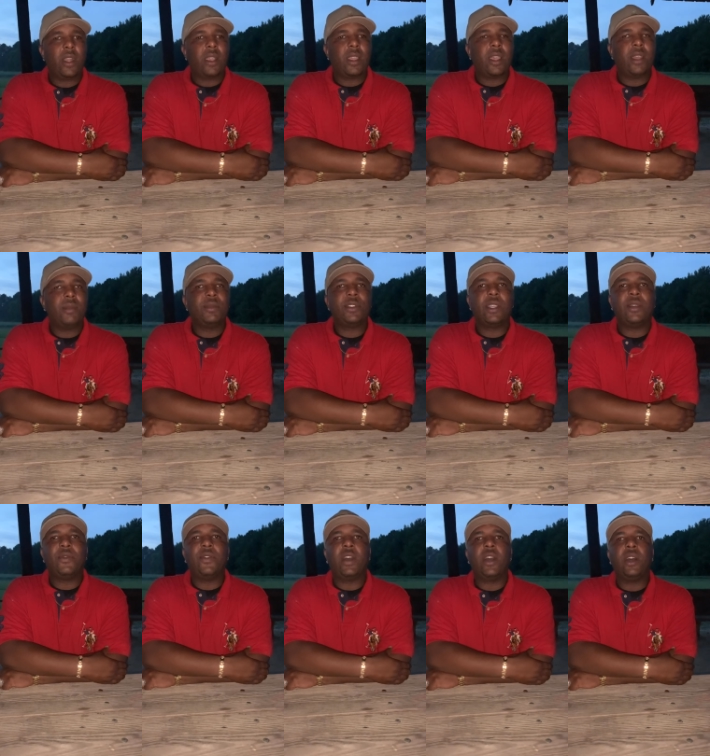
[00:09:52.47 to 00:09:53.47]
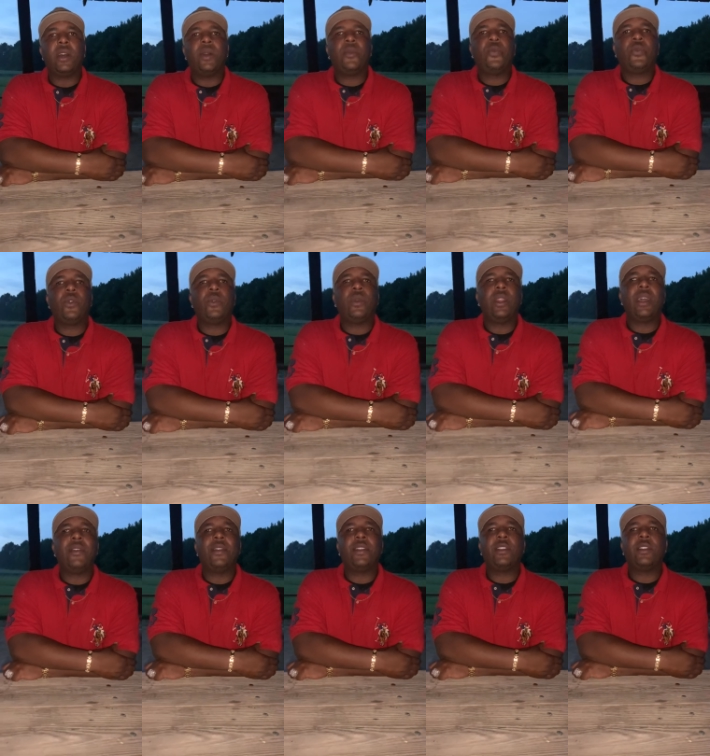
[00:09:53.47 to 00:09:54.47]
comes of
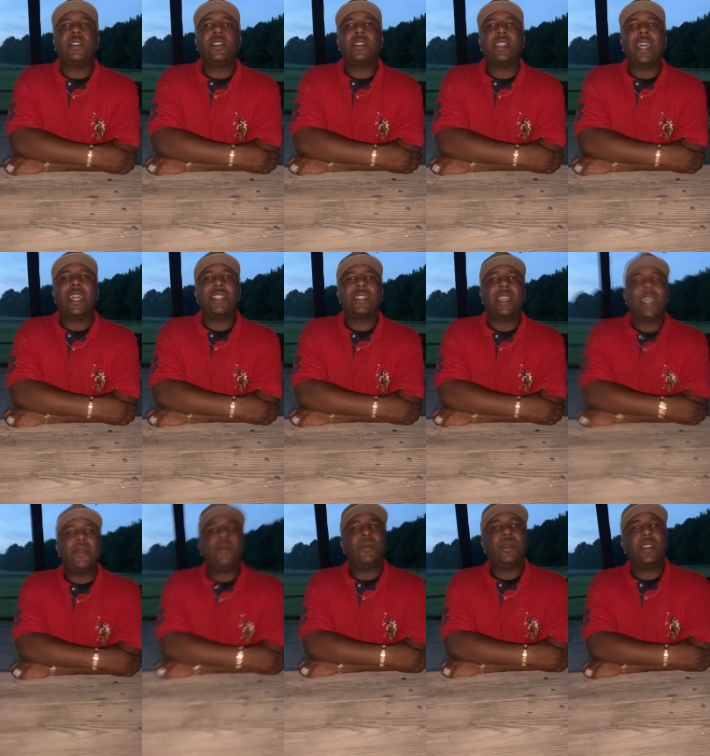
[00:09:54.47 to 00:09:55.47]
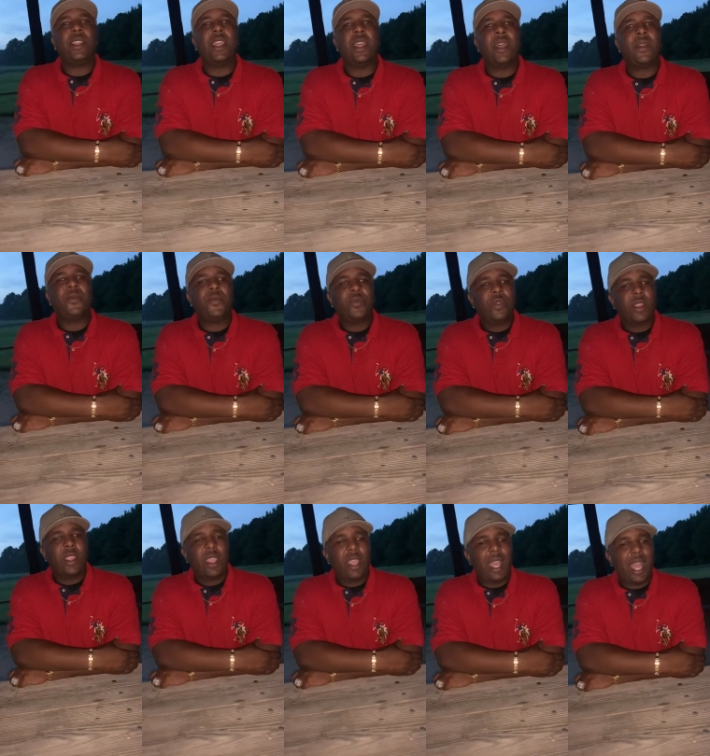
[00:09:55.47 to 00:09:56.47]
whatever decides to happen. But yeah,
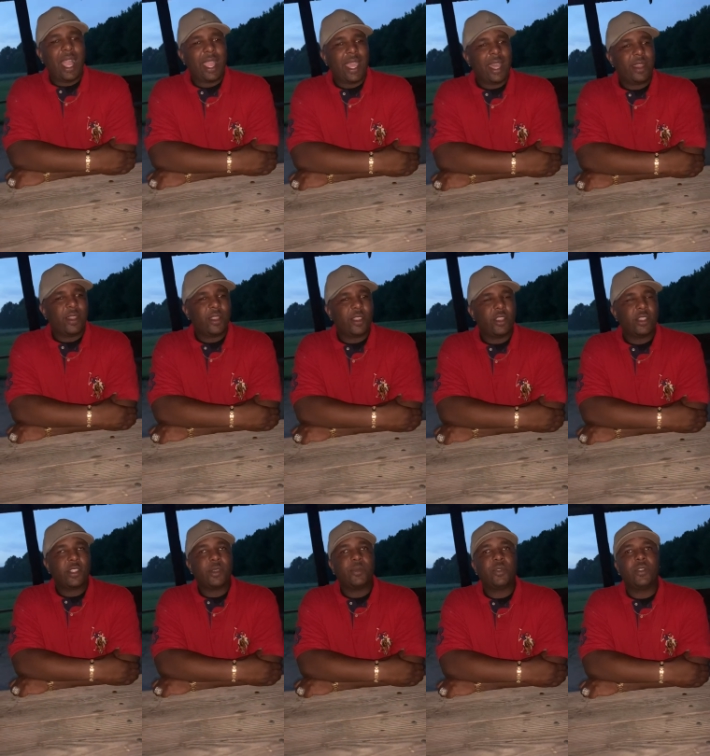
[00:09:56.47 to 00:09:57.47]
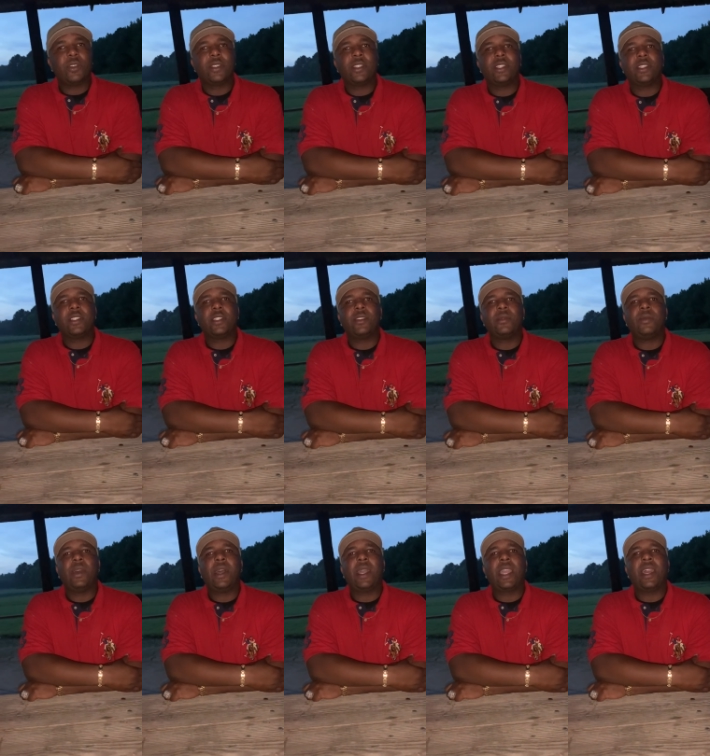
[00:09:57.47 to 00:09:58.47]
I got a good support system.
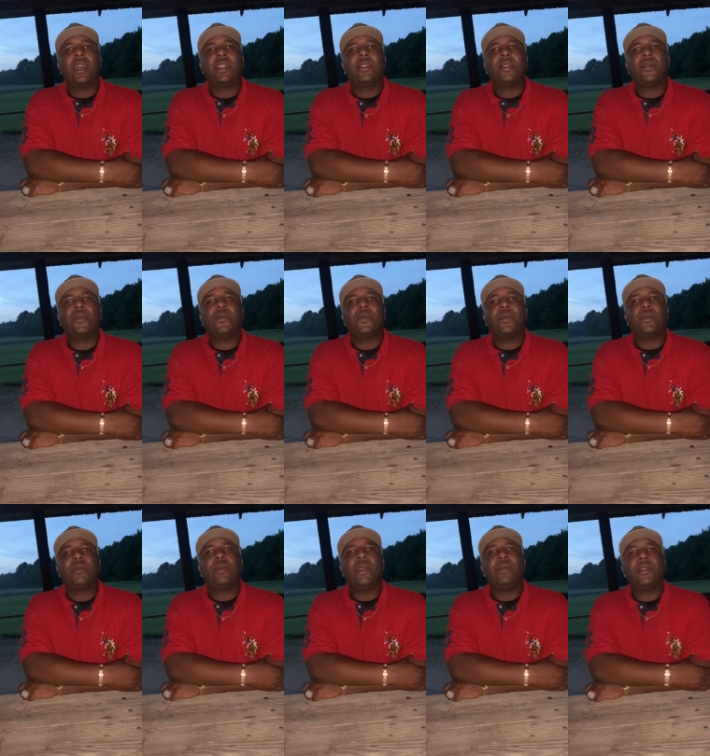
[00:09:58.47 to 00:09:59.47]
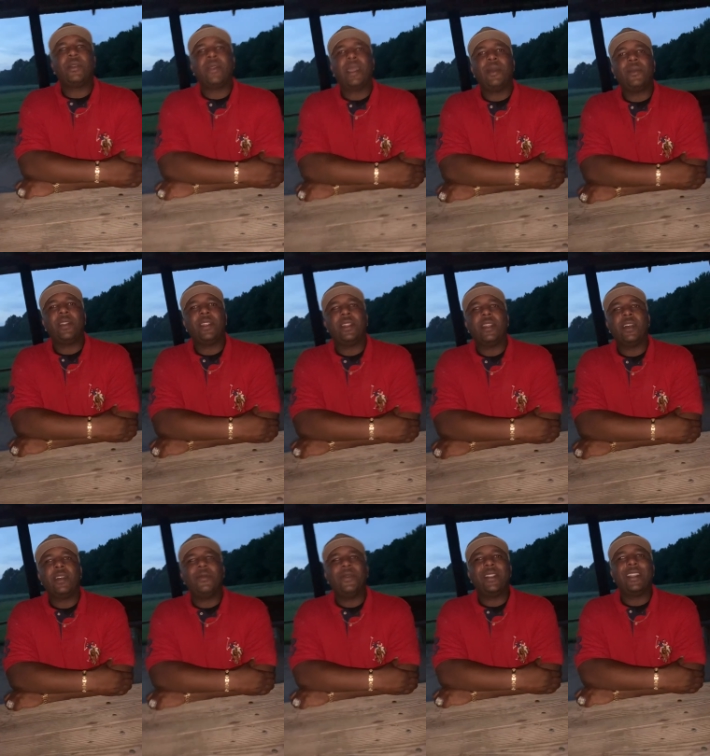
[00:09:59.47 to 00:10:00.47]
I got people around me that
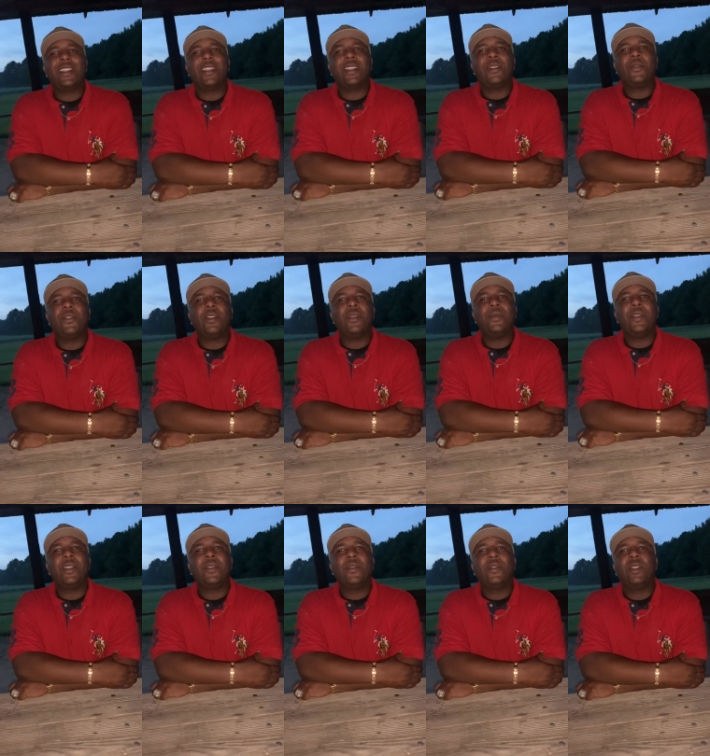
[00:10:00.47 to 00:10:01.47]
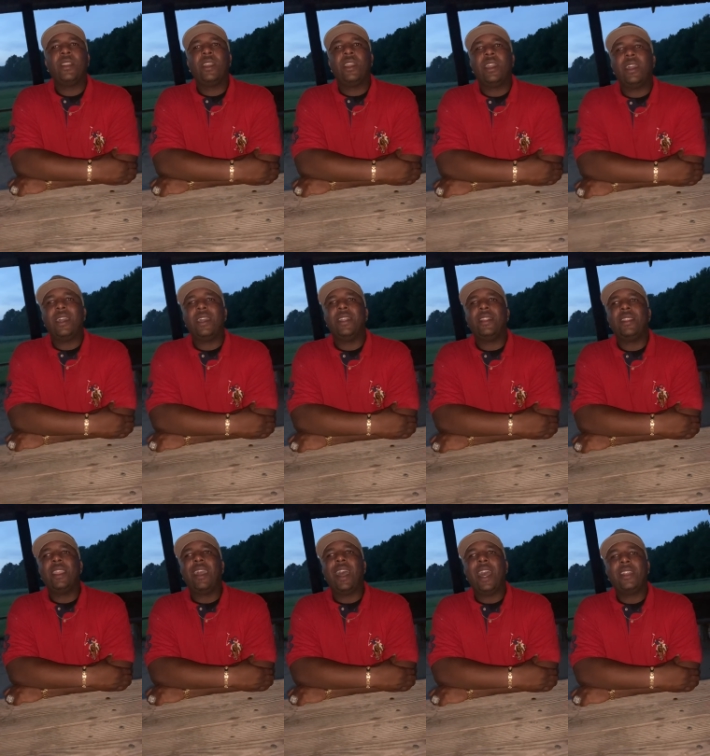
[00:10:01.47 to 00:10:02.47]
love me and care for me. And
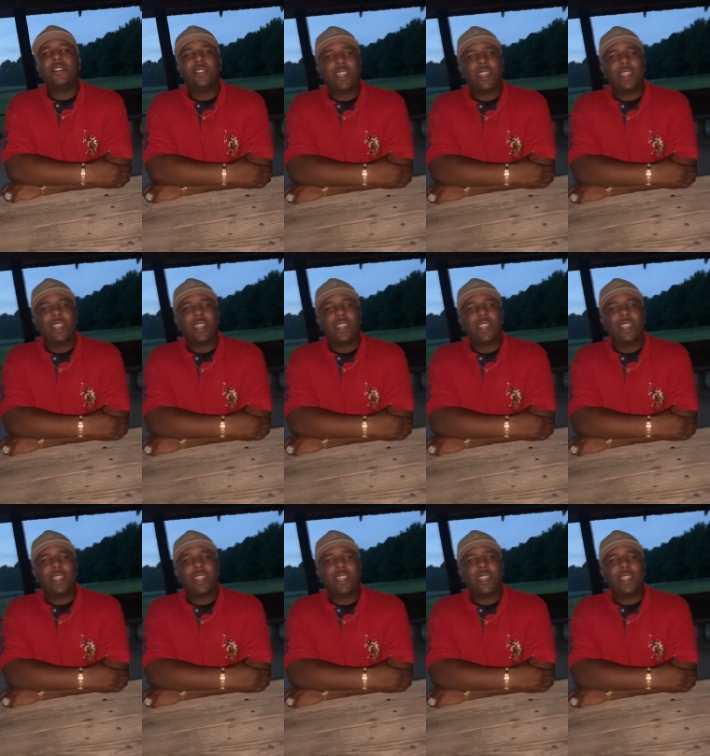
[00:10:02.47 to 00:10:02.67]
yeah, I do